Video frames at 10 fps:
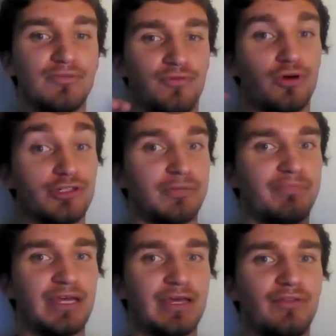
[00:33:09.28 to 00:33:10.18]
before
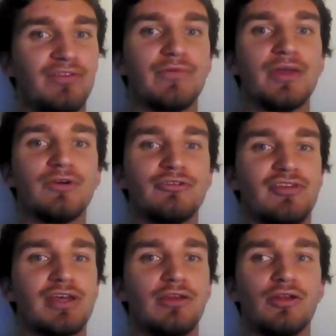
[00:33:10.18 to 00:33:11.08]
jumping in, so that way you
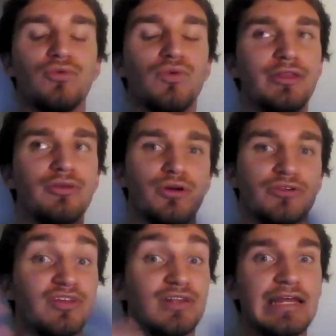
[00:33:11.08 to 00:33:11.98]
understand, what in the
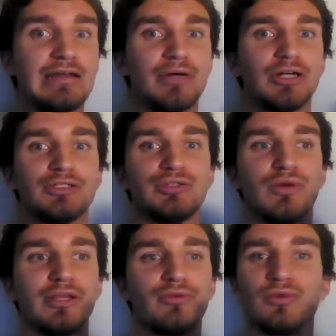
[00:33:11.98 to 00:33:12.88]
world is a data bunch,
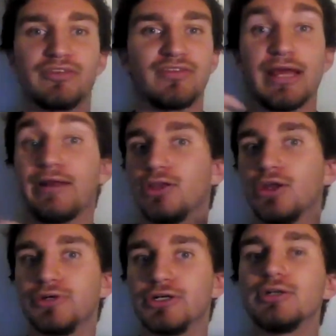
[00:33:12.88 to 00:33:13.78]
what in the world is a data
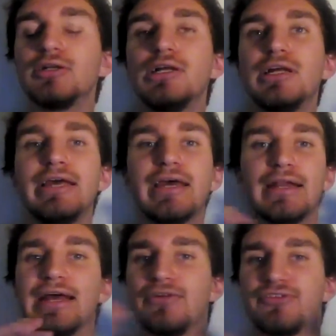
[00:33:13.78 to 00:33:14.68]
loader,
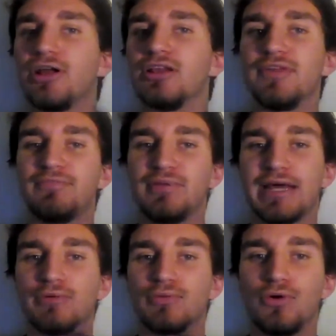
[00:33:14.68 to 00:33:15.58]
and how does all of it
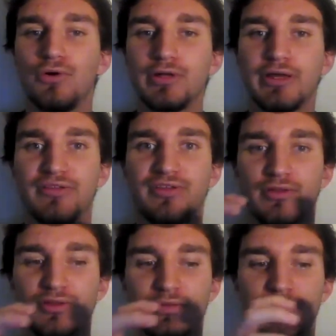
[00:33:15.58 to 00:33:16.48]
play a role, because
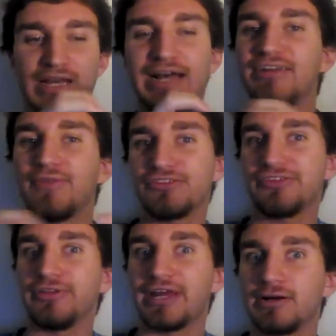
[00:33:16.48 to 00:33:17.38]
it's kind of all
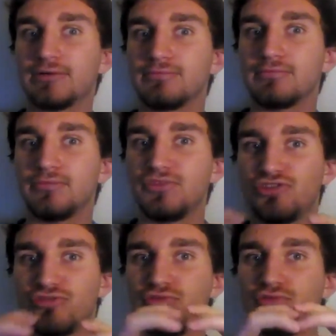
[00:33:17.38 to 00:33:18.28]
still there,
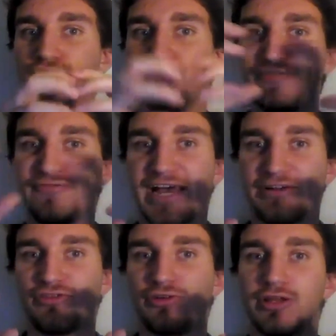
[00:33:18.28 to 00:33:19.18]
just
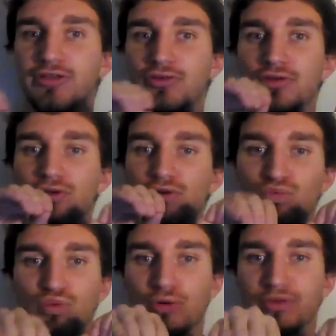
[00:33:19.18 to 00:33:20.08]
refactored, and you
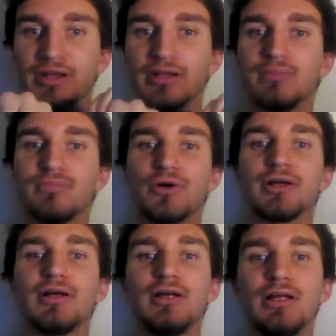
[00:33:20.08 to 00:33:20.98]
can work with it a little more.